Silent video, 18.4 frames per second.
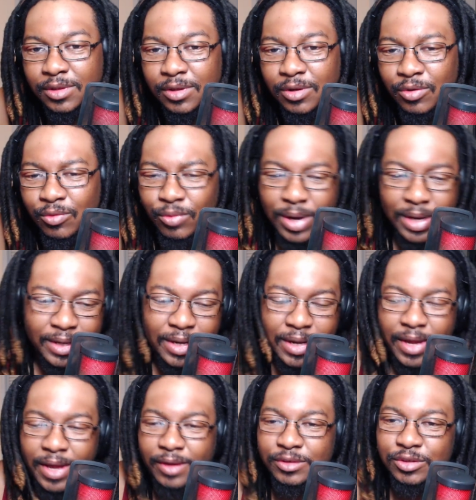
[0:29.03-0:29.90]
why not
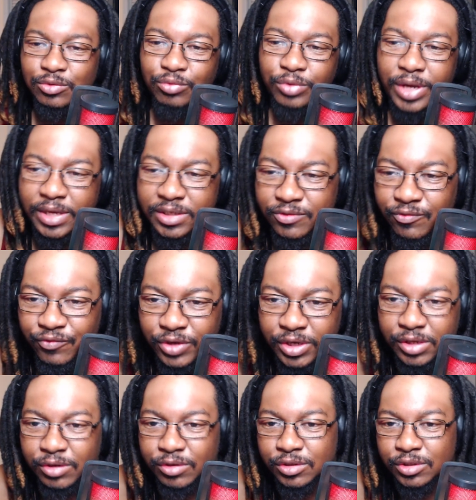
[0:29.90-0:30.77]
have some reaction
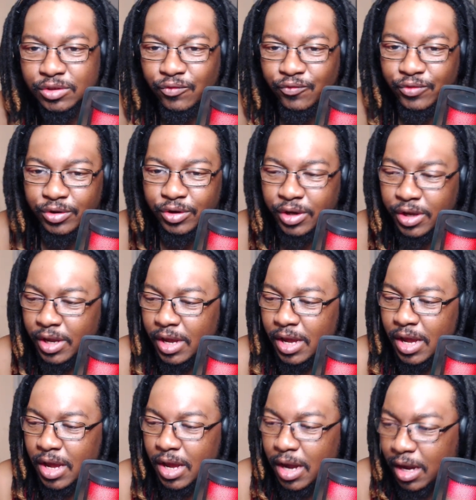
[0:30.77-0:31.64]
videos over
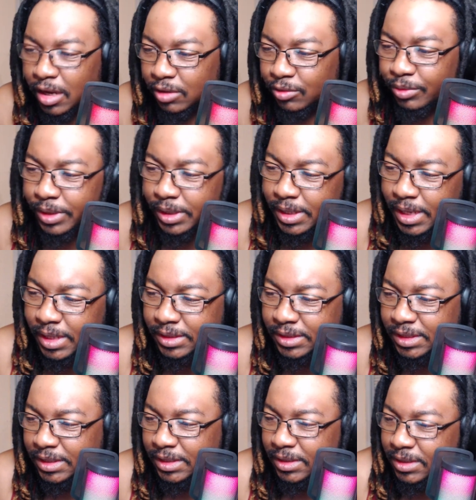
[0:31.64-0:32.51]
Halloween
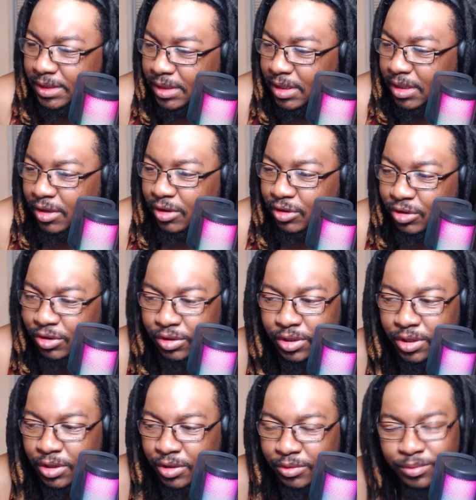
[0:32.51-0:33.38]
content, you
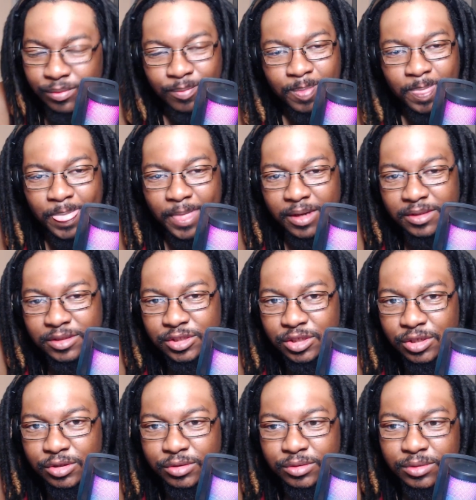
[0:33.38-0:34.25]
know?
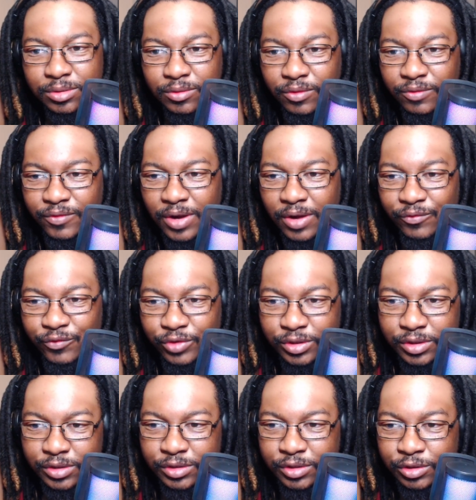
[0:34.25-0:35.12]
So without
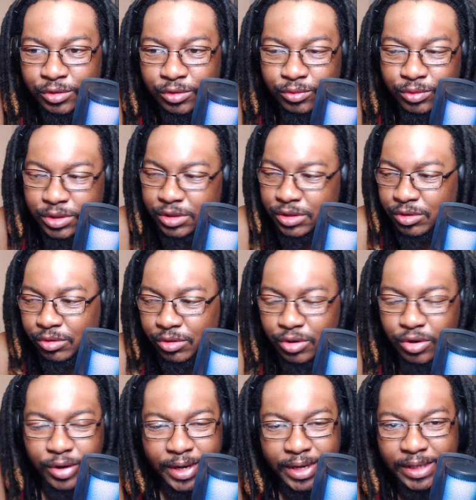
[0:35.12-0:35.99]
further ado, we're just gonna go
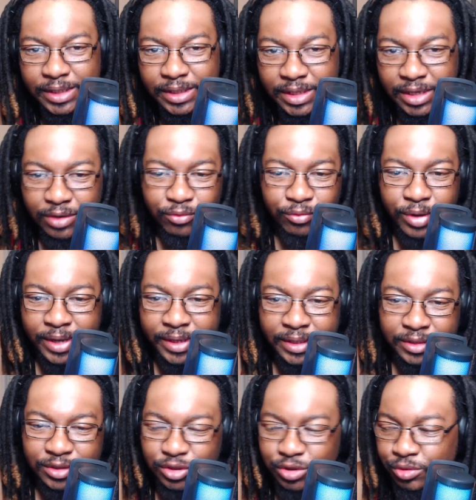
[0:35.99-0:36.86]
ahead and get right
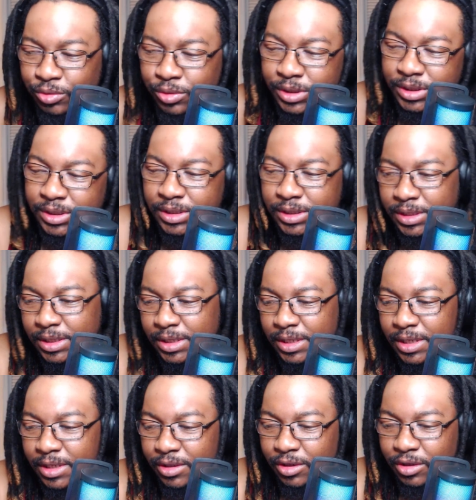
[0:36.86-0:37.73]
into it.
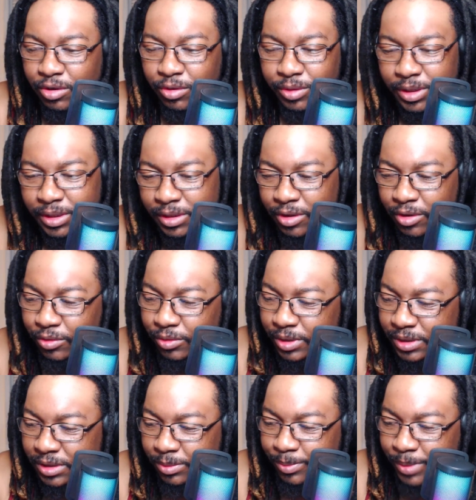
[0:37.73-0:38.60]
You already know what
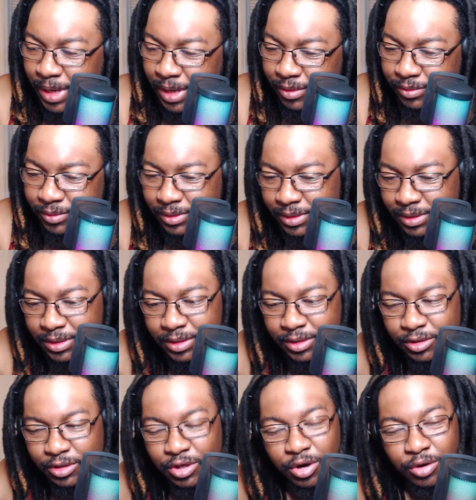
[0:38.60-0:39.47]
it's about
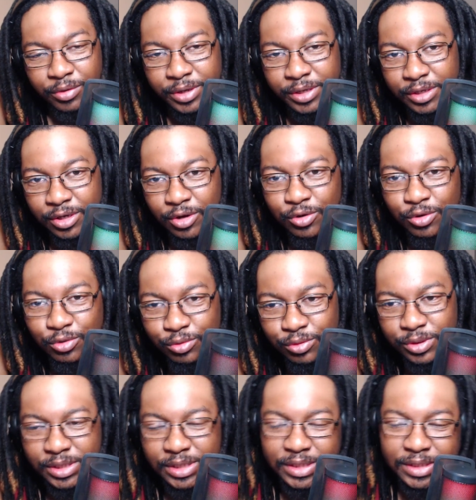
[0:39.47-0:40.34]
you already know who
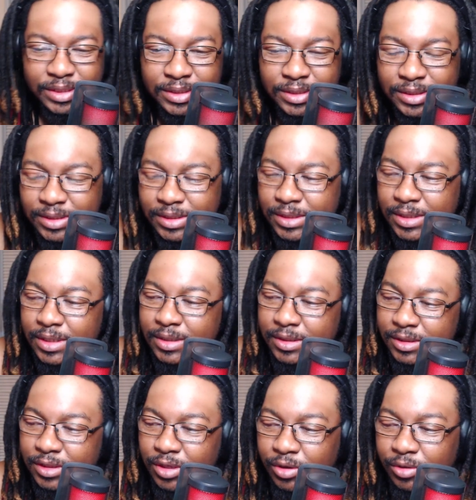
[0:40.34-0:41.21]
it is.
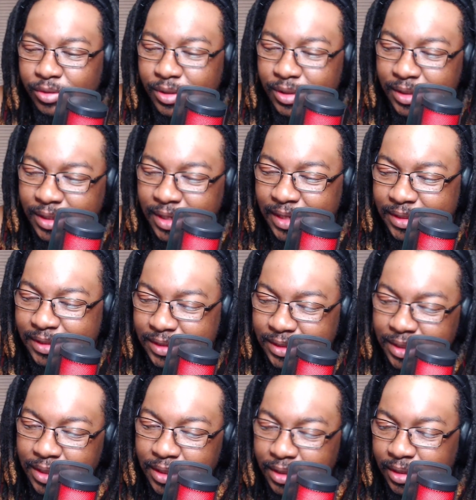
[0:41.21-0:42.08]
So let's
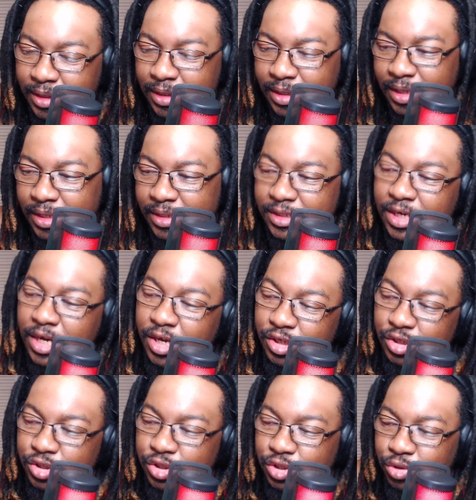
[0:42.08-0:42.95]
get
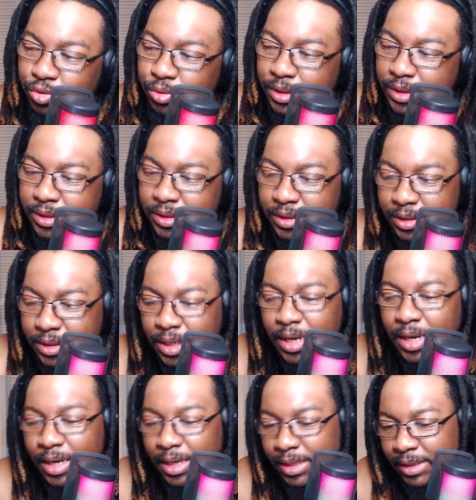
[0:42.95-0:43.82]
to it.
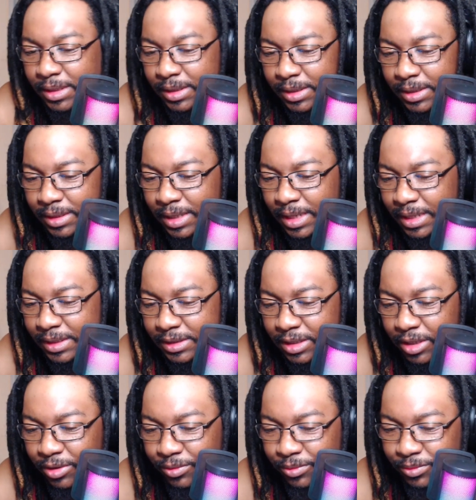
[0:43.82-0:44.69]
Let's go.